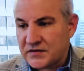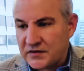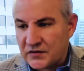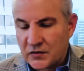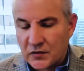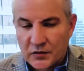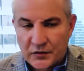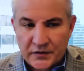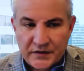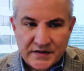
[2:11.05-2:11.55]

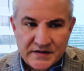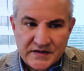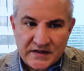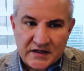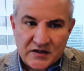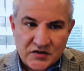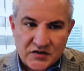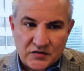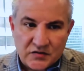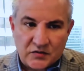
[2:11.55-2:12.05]

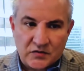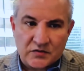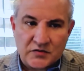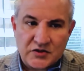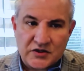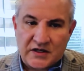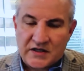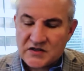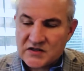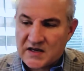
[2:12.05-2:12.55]
organizational
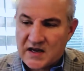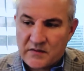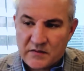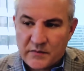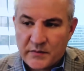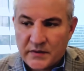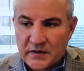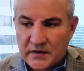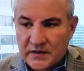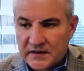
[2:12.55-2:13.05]
change
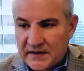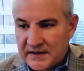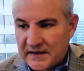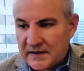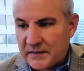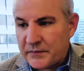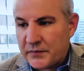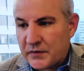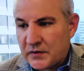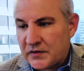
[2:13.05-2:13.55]
capability, and
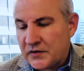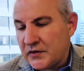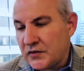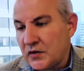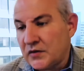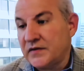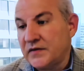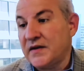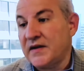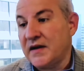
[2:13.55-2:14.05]
then pulling it
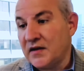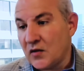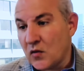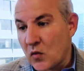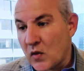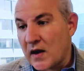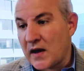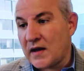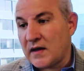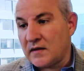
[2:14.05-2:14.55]
all together
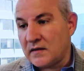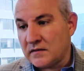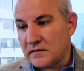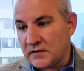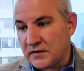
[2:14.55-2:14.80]
while,